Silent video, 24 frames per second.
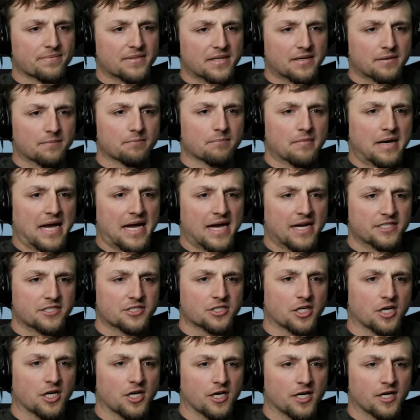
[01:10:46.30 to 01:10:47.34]
Match
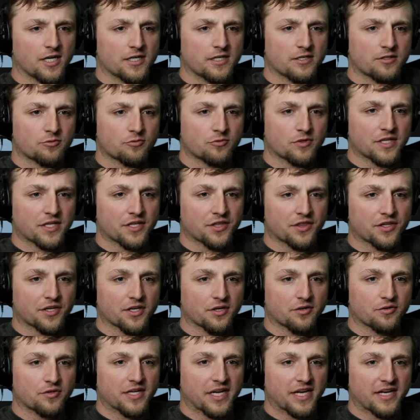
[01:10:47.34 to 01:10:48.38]
R with
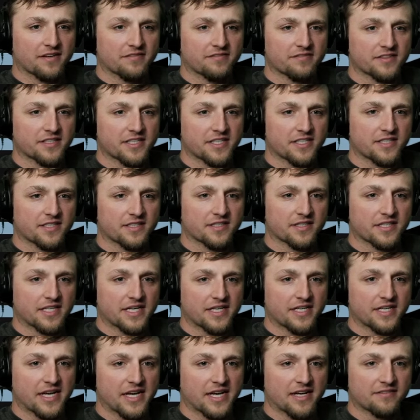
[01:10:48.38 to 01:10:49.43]
OKV,
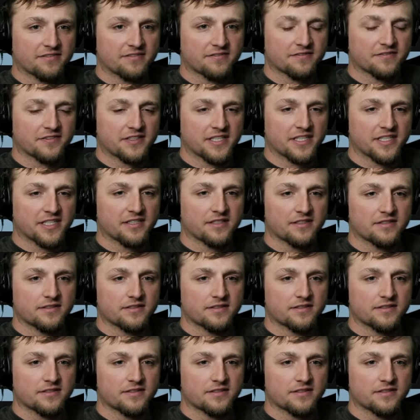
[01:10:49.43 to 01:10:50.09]
then FV.